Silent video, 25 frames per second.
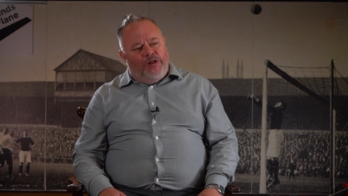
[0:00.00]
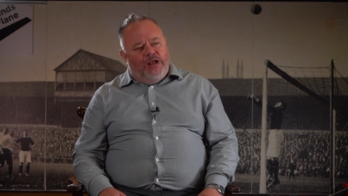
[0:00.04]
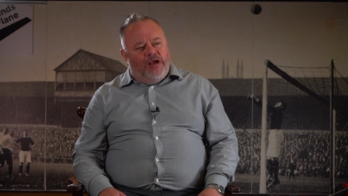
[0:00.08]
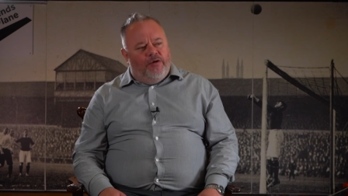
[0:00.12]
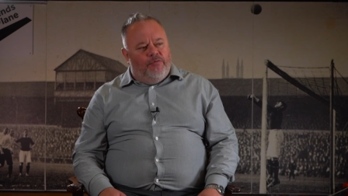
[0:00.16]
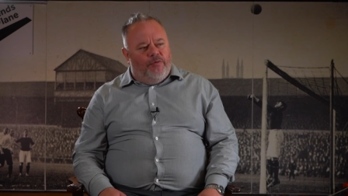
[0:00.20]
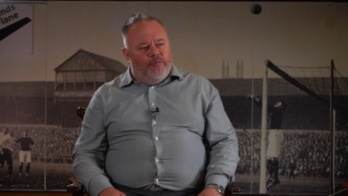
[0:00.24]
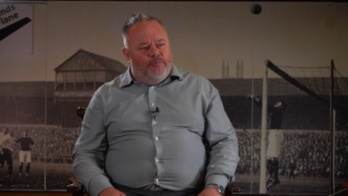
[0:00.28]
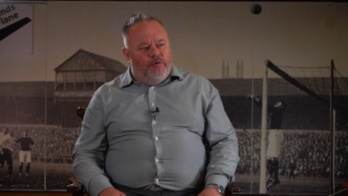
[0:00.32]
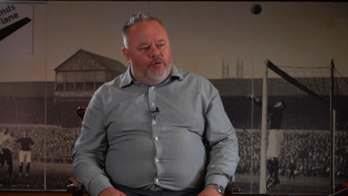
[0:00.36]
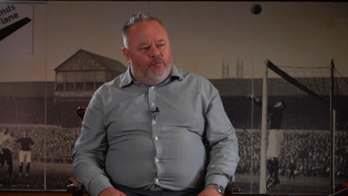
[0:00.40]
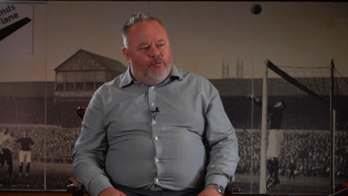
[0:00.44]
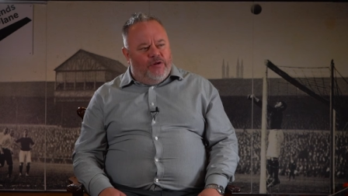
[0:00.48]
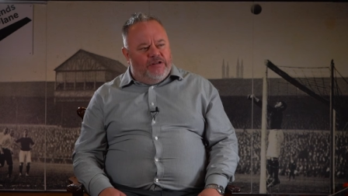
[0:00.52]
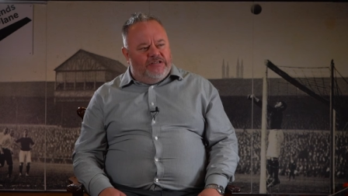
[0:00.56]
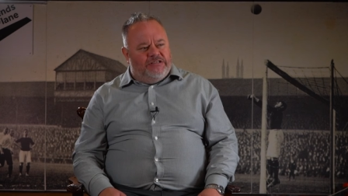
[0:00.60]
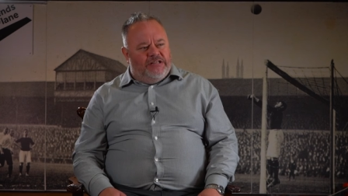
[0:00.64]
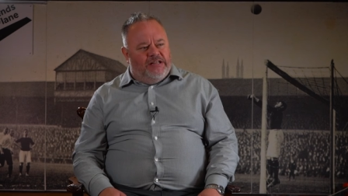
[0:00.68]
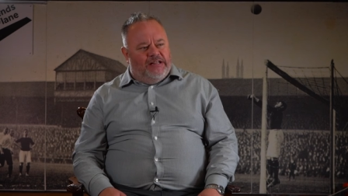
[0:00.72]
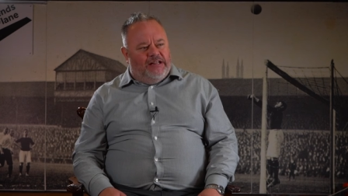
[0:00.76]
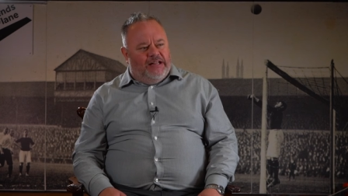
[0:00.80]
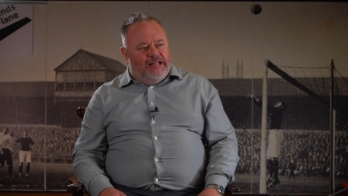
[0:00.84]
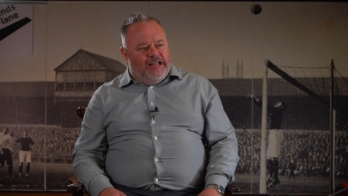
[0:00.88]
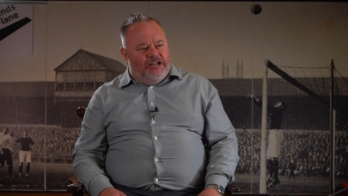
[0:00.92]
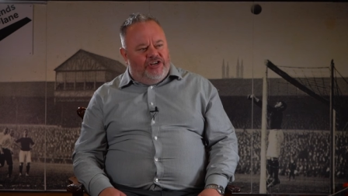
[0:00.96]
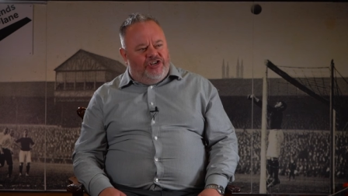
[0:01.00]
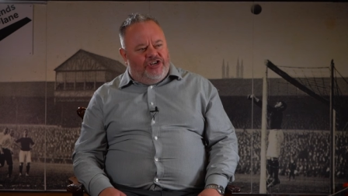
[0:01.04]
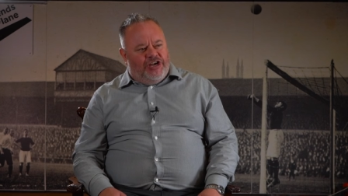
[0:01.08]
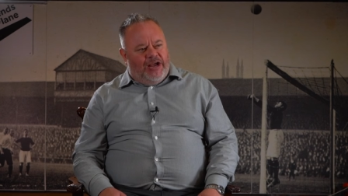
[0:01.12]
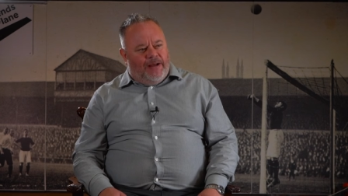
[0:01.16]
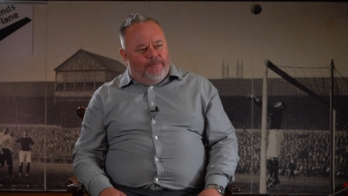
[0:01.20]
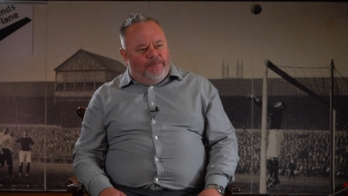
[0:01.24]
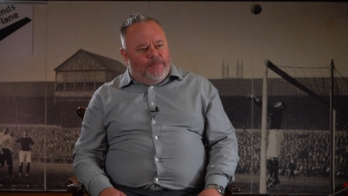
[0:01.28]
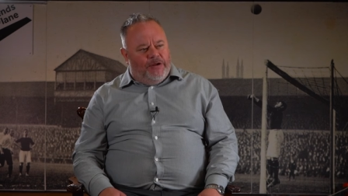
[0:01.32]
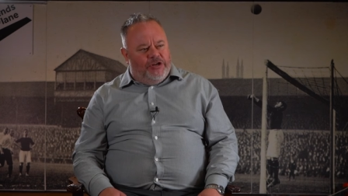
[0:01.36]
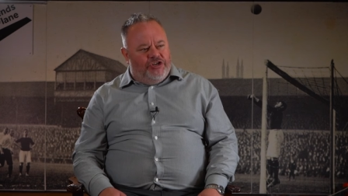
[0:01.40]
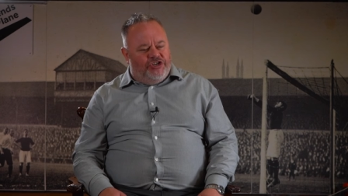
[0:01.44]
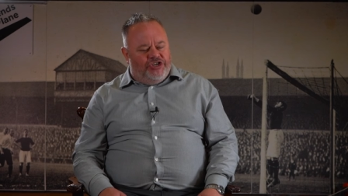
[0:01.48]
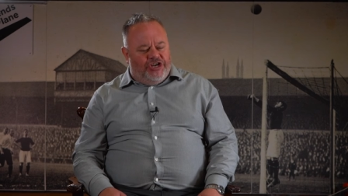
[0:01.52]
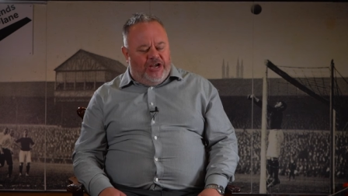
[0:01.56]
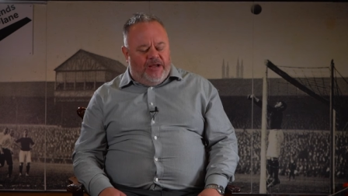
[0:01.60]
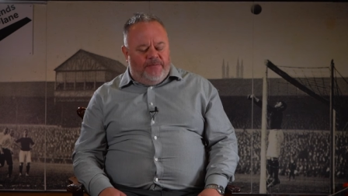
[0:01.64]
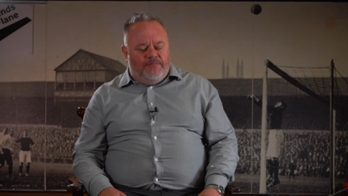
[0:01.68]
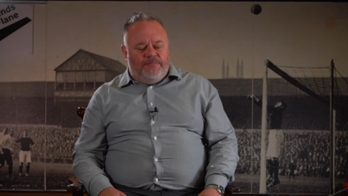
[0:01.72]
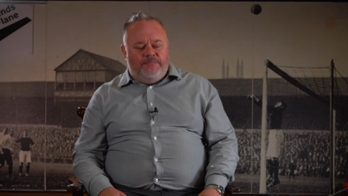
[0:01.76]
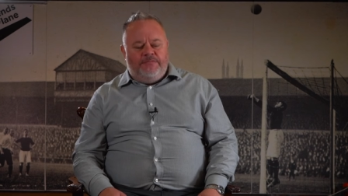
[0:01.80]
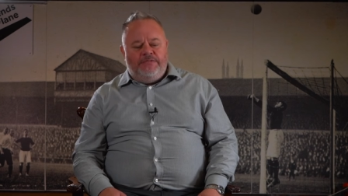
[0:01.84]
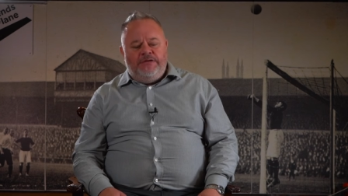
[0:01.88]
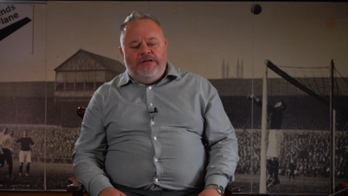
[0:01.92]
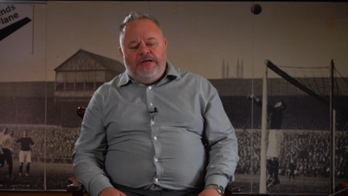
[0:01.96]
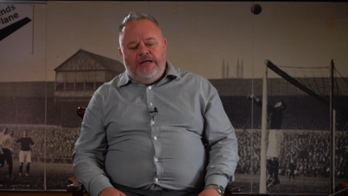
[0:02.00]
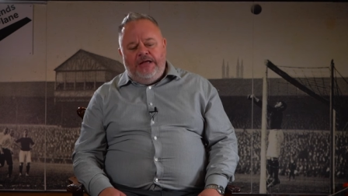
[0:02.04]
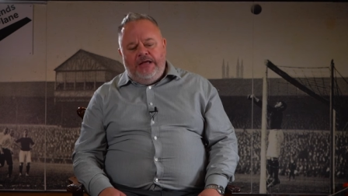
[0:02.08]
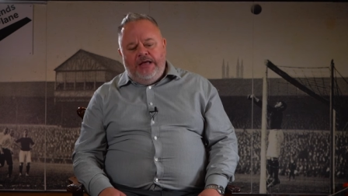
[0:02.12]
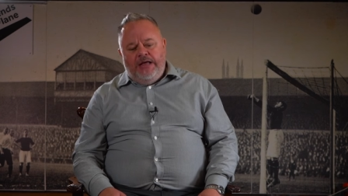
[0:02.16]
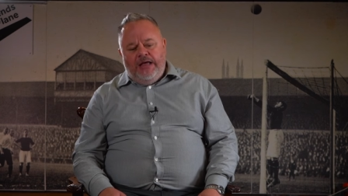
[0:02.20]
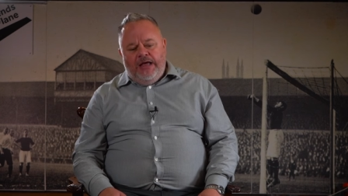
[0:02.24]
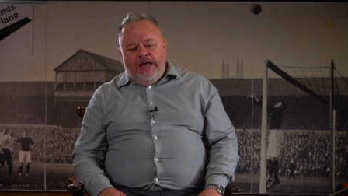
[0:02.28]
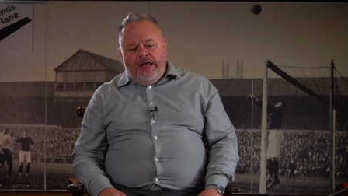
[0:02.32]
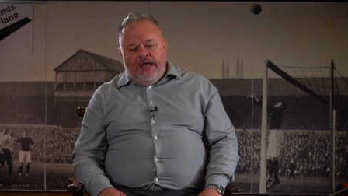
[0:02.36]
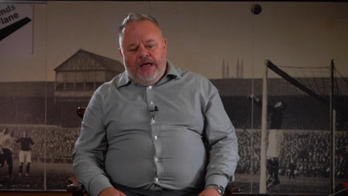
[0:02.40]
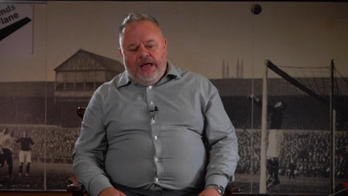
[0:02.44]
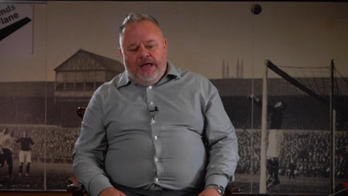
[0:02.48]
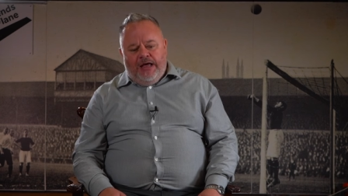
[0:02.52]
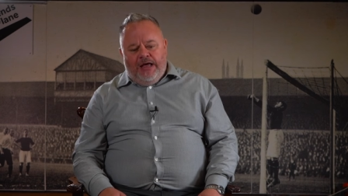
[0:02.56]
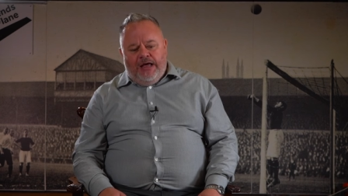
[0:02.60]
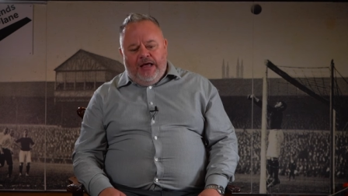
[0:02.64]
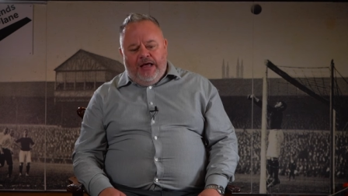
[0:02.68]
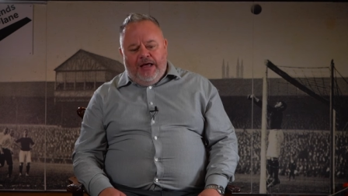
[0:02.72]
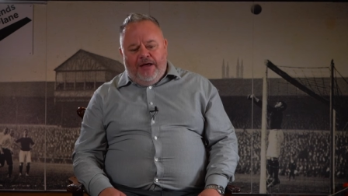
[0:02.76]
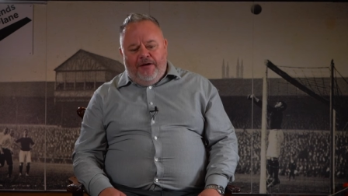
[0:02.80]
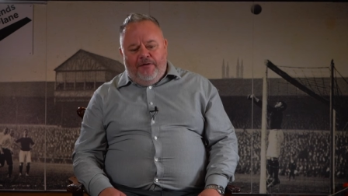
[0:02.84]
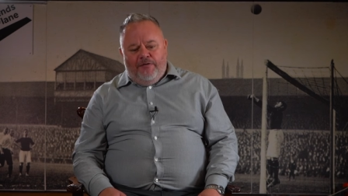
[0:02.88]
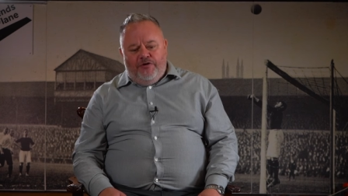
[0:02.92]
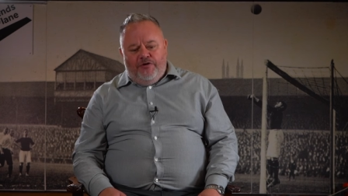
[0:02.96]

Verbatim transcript: Uh, we'd been winners of the league championship, uh,